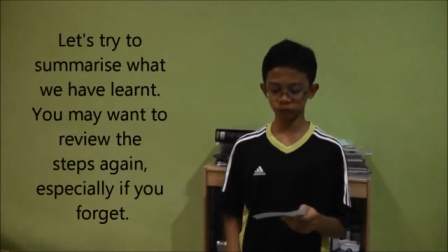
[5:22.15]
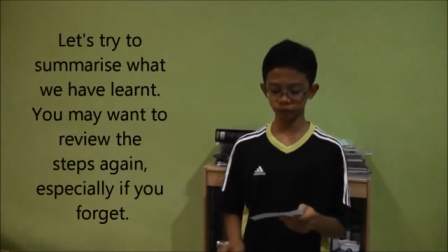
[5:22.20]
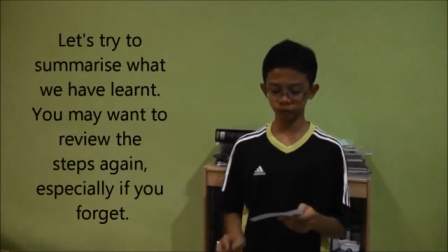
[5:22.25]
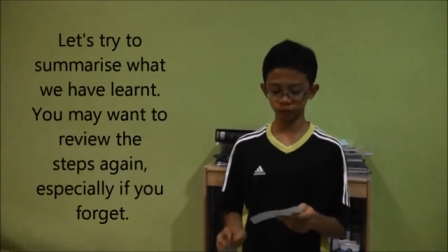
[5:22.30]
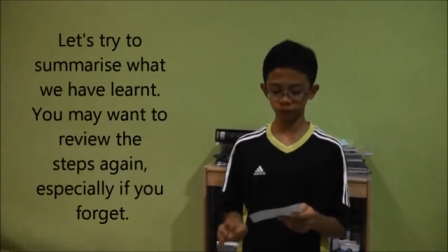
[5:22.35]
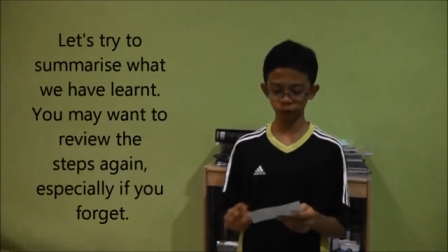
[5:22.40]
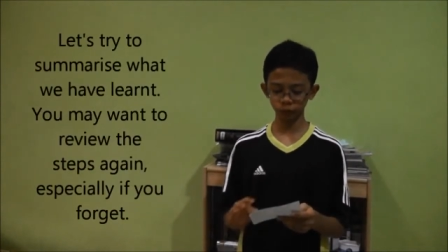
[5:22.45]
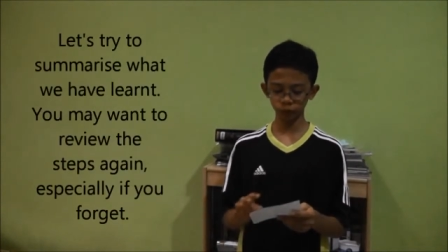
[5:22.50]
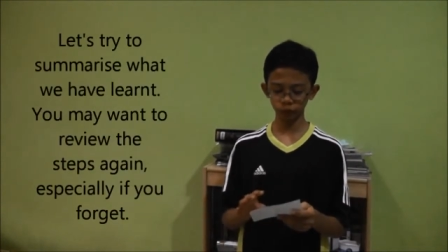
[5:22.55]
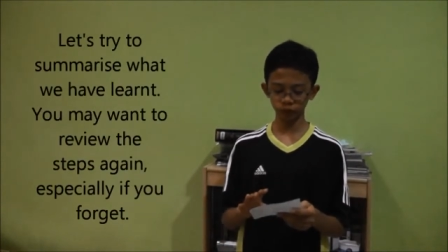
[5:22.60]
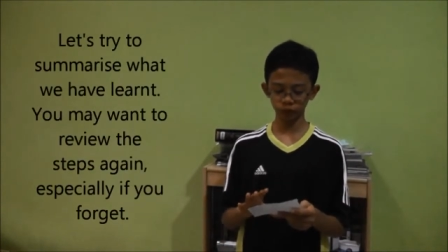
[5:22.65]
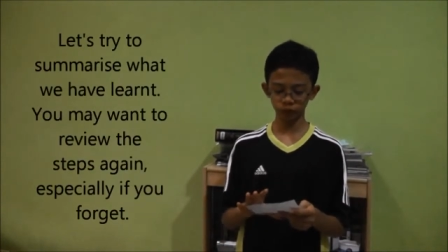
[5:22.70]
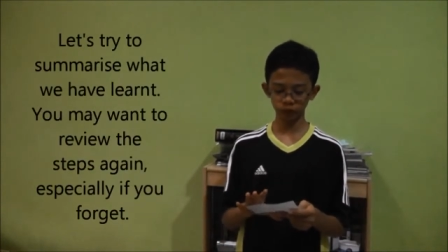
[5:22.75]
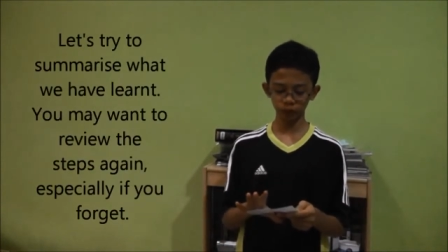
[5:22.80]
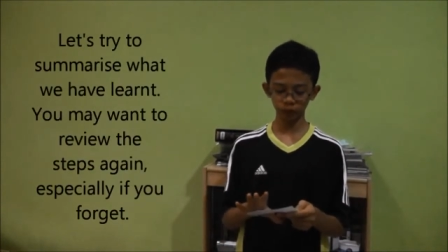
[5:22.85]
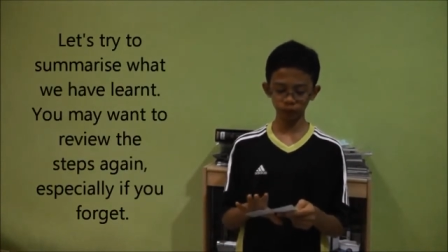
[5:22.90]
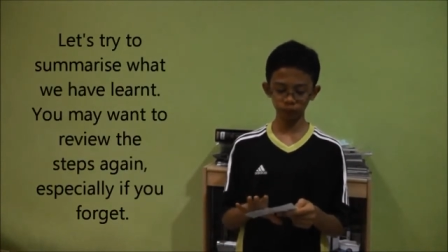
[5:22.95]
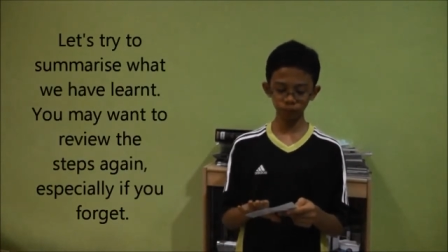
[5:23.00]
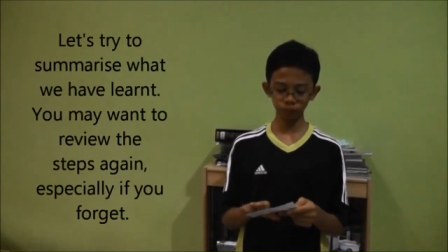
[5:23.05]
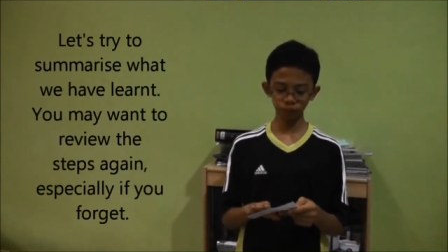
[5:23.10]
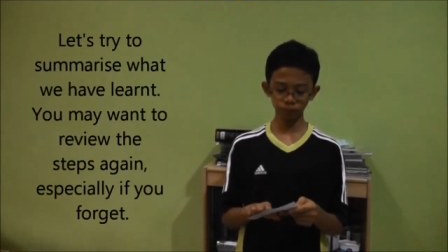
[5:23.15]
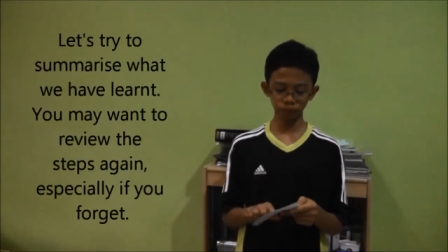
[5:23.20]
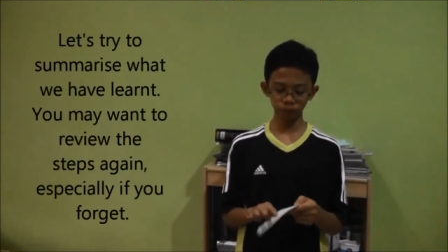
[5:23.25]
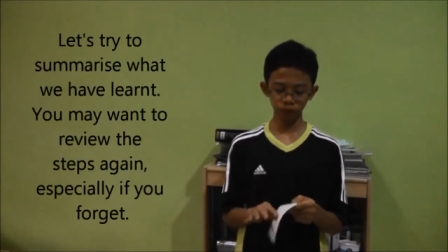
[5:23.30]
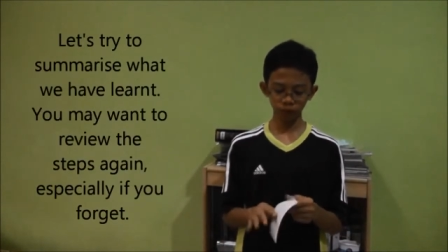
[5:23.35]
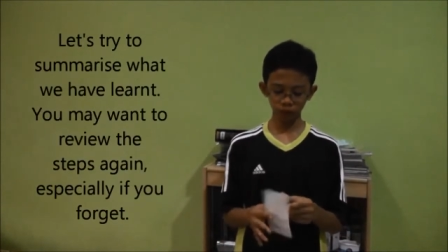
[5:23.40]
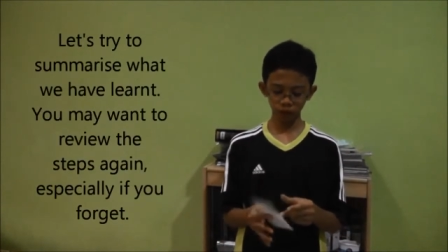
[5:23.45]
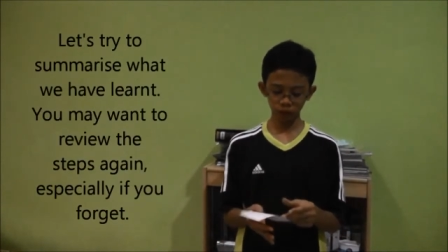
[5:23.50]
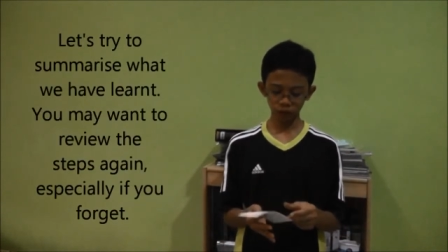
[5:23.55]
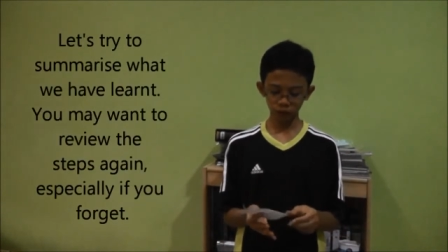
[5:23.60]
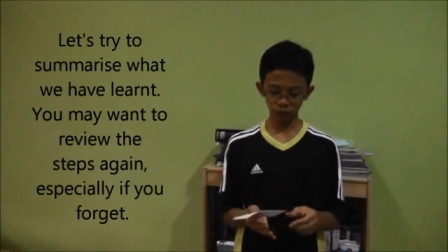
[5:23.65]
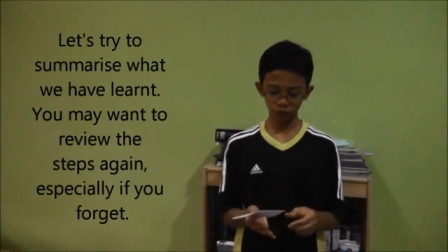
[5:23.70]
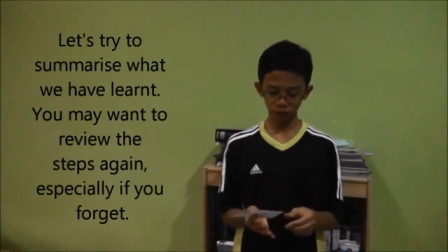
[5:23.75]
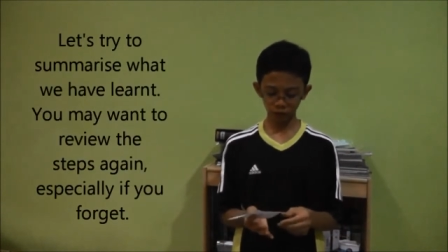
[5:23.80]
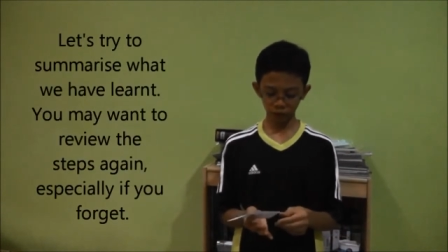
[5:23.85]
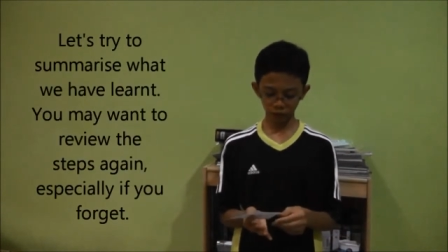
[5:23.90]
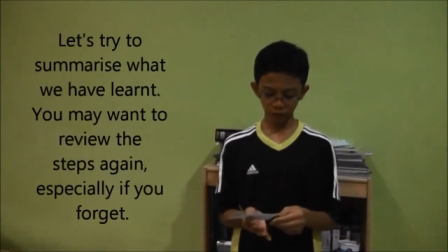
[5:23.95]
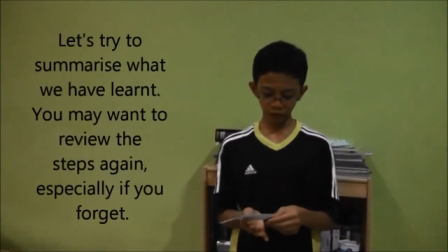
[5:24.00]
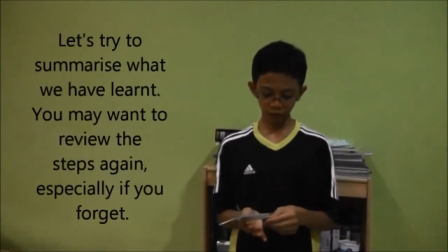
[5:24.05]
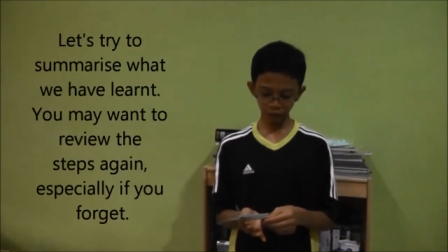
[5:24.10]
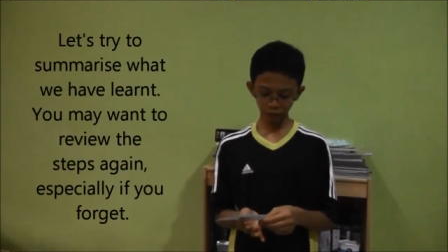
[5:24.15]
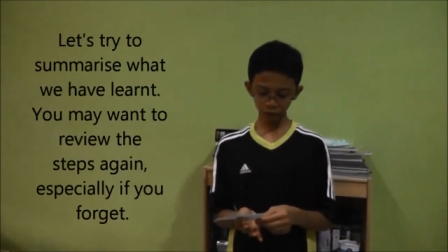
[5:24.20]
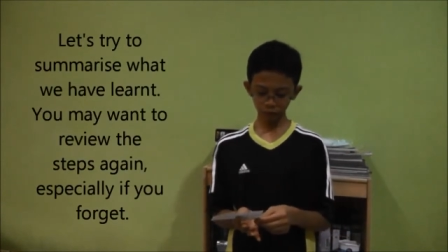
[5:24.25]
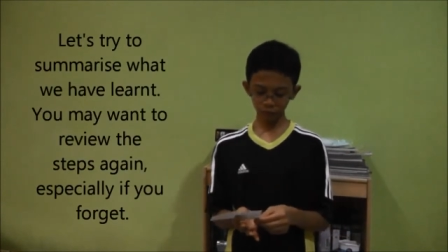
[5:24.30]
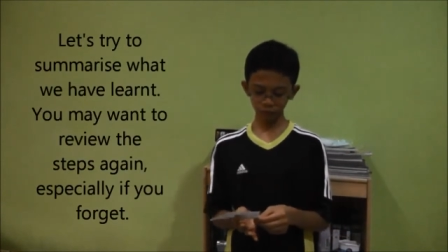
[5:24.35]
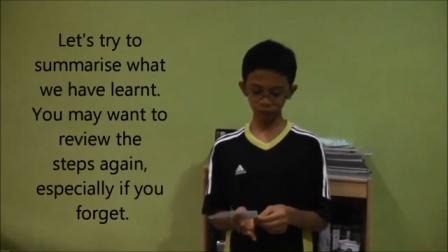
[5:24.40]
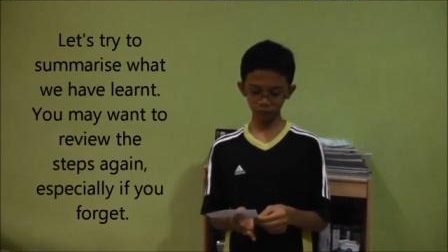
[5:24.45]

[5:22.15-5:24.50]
review in some okay